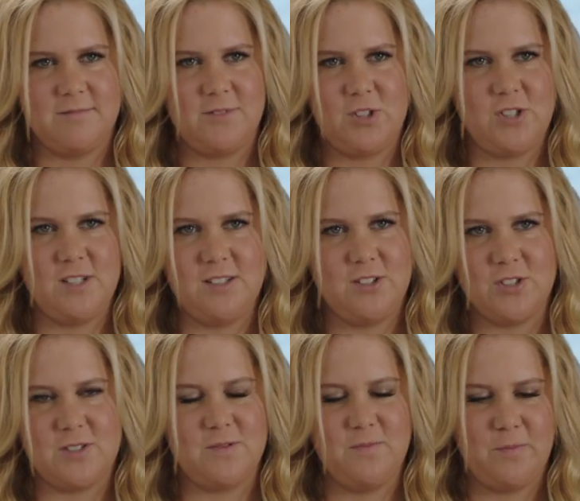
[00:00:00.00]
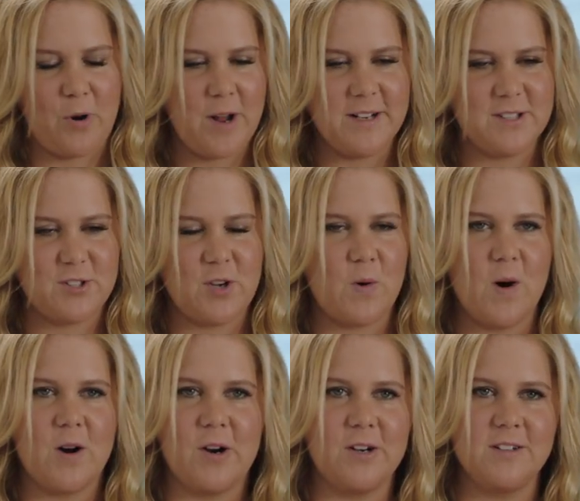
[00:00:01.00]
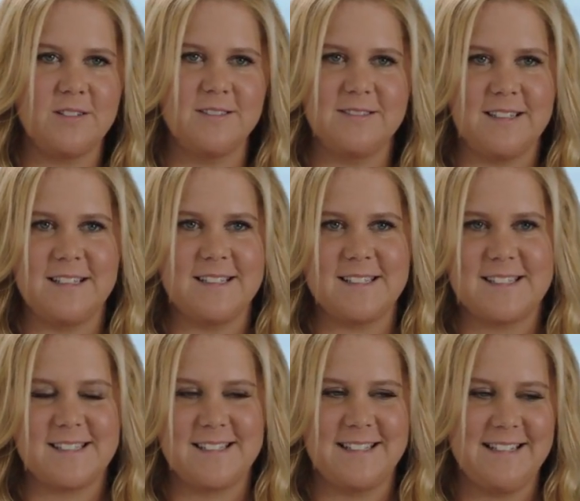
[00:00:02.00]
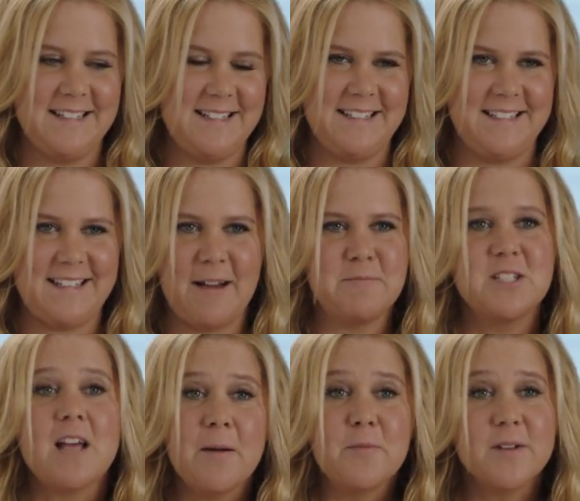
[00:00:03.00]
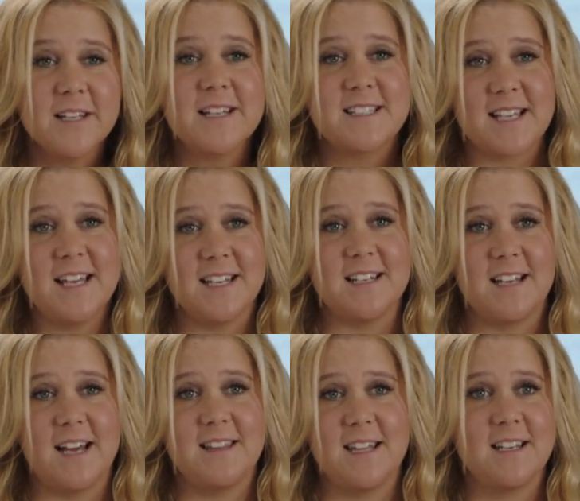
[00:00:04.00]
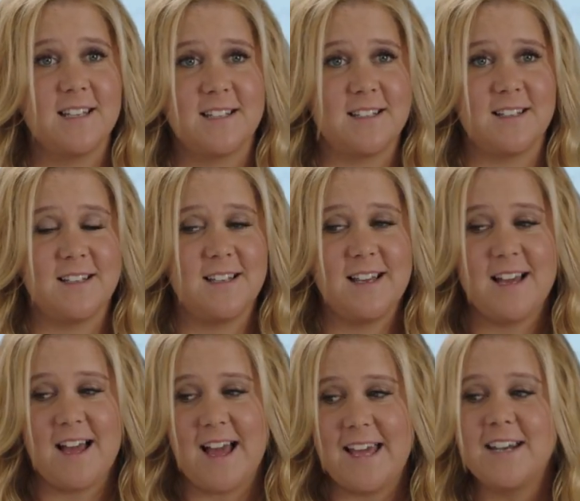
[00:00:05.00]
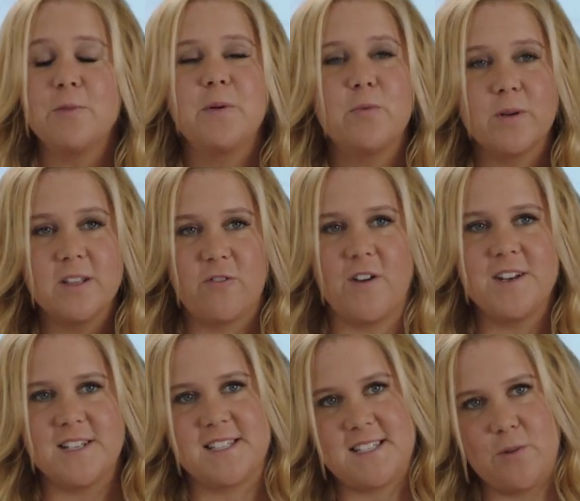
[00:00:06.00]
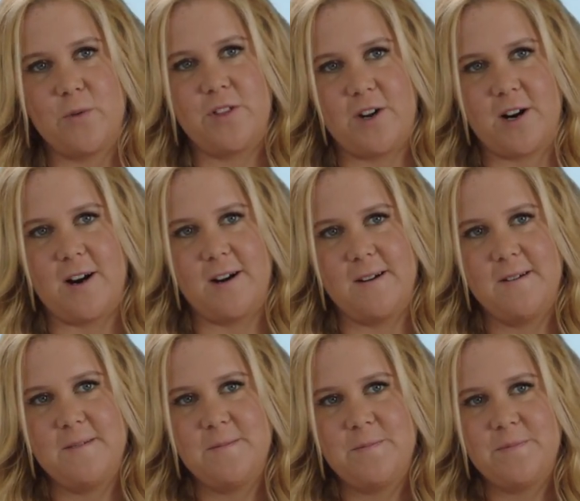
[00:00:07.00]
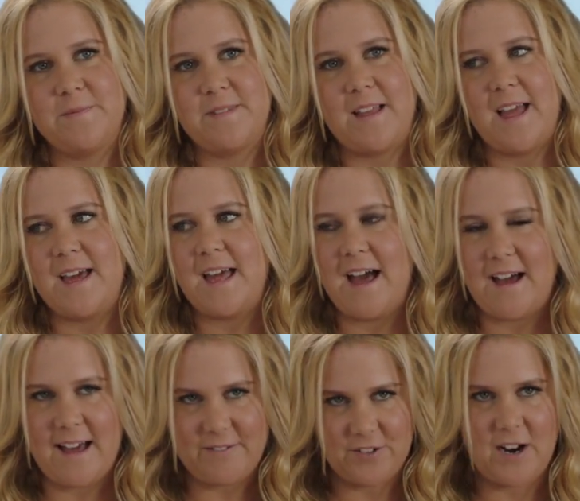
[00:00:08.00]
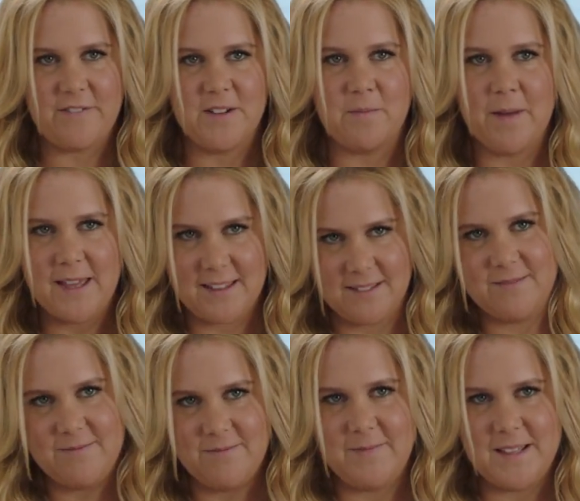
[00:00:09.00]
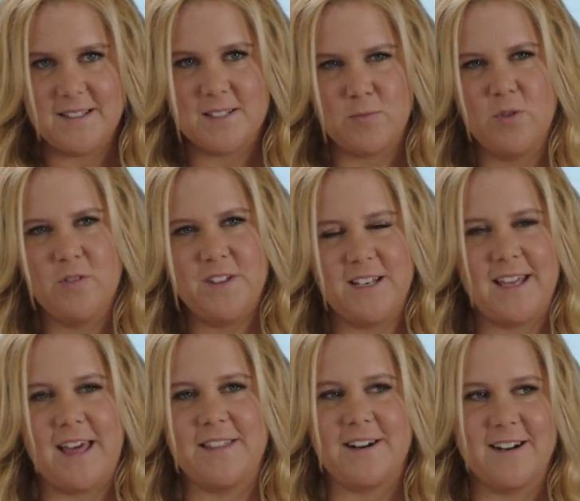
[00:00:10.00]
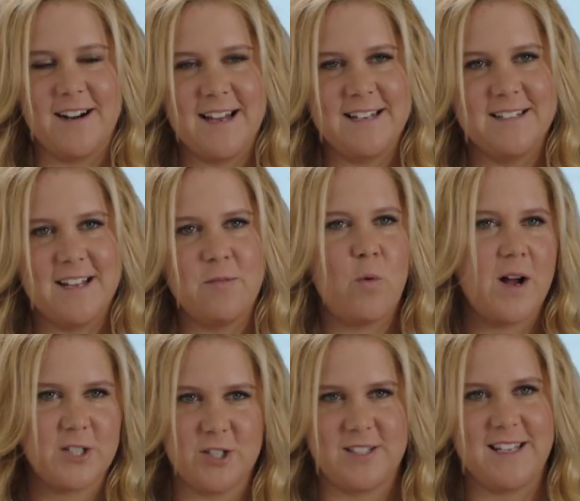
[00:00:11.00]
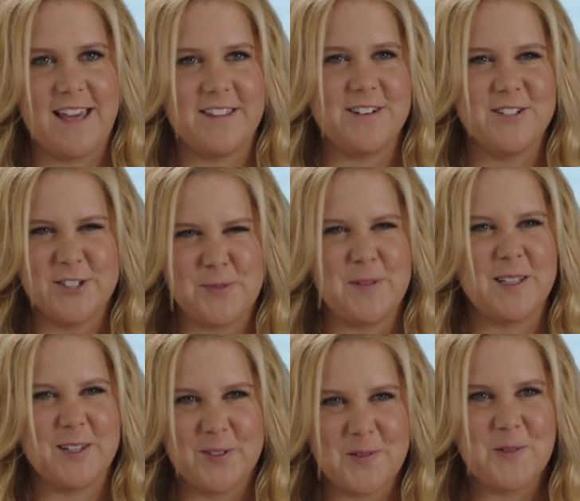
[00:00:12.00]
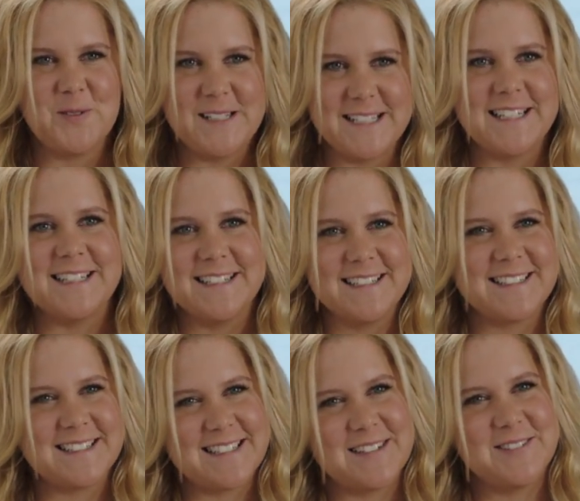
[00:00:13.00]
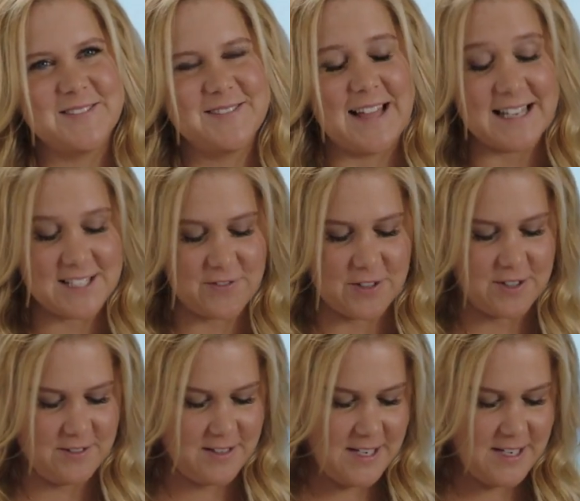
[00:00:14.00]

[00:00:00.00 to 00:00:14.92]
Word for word: she just brought it so hard that it's, I'm really excited, I think, and it'll be really fun to sit with her after having made this movie together and watch it together and just be like, look what we did, you know? Thanks for